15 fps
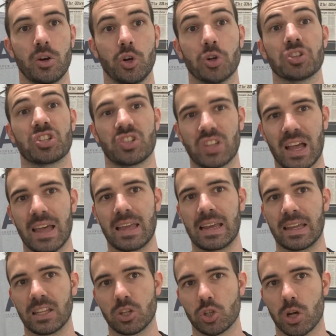not staying
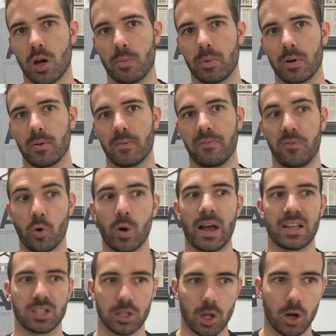at the top for
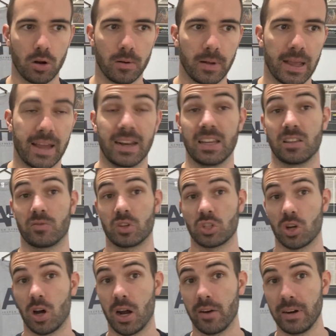as long and either
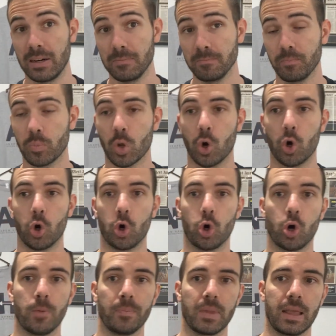retiring
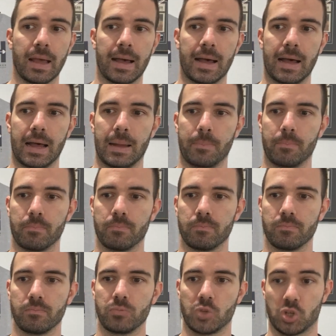or
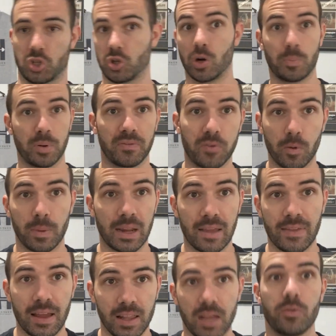just not performing at
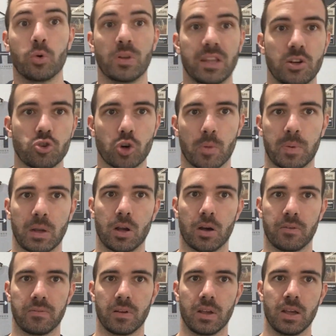that level and then dropping
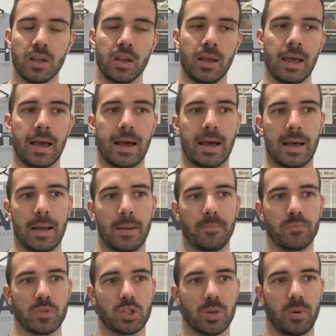off. So